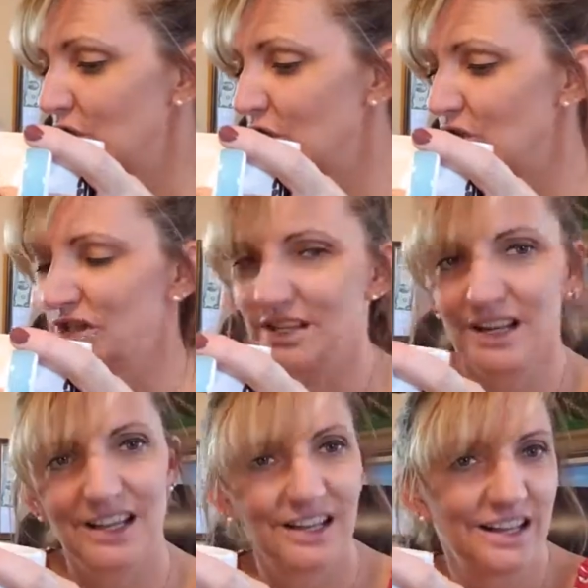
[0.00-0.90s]
you know, just
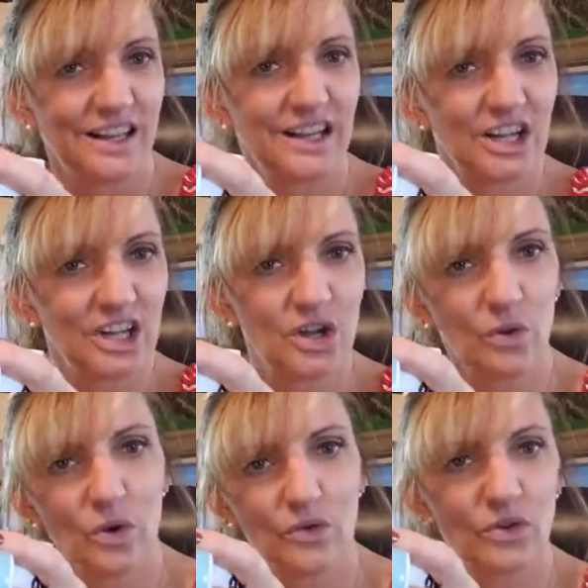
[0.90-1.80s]
kind of
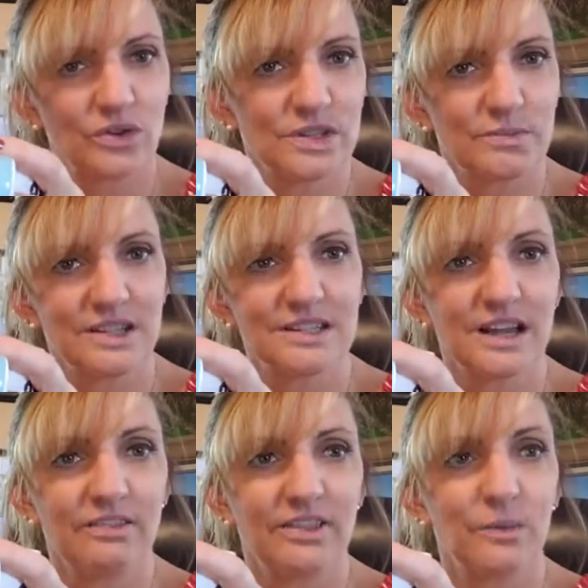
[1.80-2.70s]
go over some of the
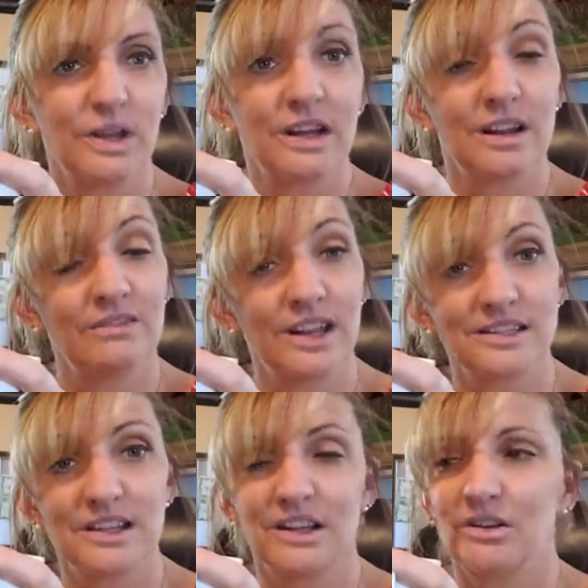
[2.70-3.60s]
stuff that we can
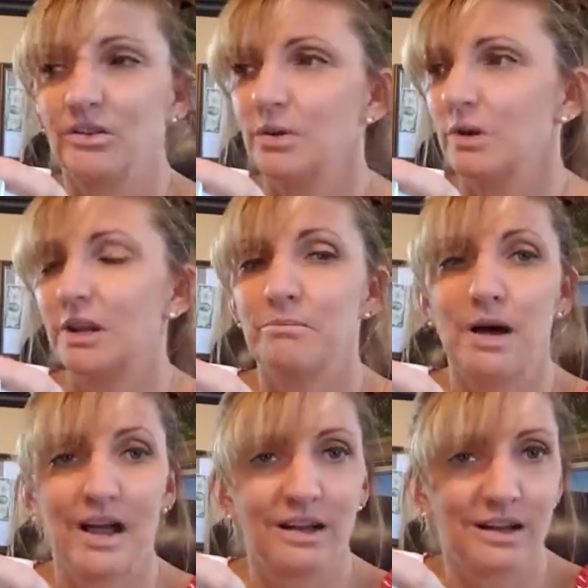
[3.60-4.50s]
invest in or that we can
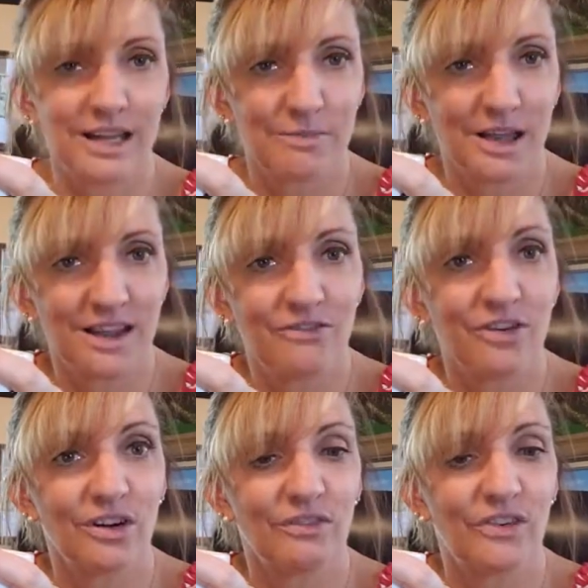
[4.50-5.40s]
buy on eBay for